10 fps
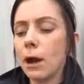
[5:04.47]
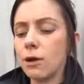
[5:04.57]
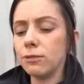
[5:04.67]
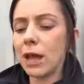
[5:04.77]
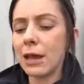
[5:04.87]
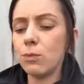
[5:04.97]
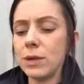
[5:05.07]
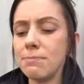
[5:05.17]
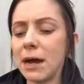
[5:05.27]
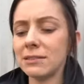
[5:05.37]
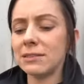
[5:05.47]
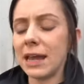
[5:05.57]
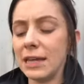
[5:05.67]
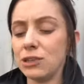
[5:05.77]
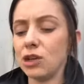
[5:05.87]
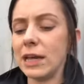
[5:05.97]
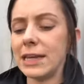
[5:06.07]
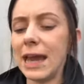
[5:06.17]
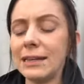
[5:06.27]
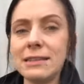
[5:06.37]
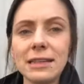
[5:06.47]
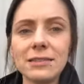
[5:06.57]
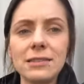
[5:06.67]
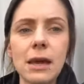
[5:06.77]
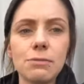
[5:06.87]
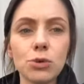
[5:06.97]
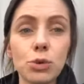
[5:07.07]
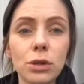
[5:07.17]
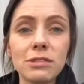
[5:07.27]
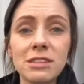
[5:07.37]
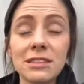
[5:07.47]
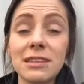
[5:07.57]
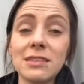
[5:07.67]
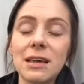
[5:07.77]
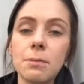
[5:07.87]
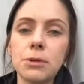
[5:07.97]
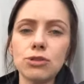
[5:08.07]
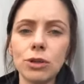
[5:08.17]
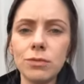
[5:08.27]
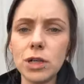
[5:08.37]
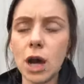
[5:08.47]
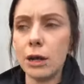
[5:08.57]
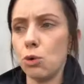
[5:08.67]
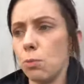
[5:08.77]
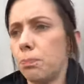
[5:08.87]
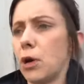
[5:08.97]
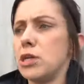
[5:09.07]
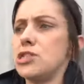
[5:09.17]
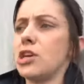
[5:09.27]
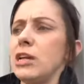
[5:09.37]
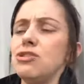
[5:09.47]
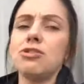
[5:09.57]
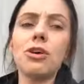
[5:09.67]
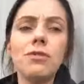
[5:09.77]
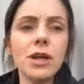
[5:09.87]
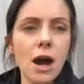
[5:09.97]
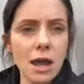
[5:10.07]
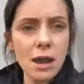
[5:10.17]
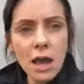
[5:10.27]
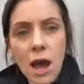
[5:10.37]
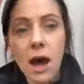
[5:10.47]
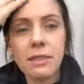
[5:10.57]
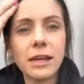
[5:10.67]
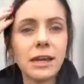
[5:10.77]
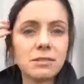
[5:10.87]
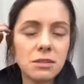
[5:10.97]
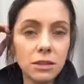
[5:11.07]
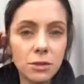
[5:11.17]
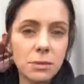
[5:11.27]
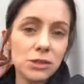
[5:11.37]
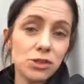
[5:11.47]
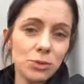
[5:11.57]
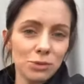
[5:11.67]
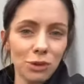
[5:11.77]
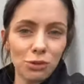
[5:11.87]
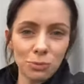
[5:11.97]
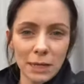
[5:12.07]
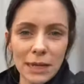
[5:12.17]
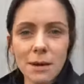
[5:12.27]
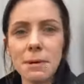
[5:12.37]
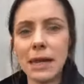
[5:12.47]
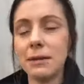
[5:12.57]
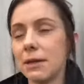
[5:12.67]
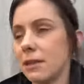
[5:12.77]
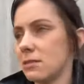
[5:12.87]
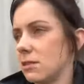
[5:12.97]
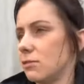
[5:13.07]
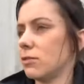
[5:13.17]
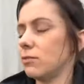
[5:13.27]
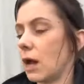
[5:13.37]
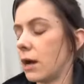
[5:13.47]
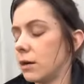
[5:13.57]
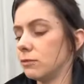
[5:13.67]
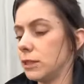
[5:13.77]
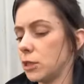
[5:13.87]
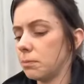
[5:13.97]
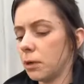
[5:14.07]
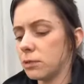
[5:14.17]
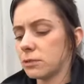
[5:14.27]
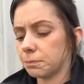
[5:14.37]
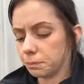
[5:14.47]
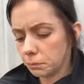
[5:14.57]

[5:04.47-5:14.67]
of, like, we must take gigantic steps or success happens overnight or body changes overnight. I think it has a little bit to do with social media, but anyway, that's a different video post.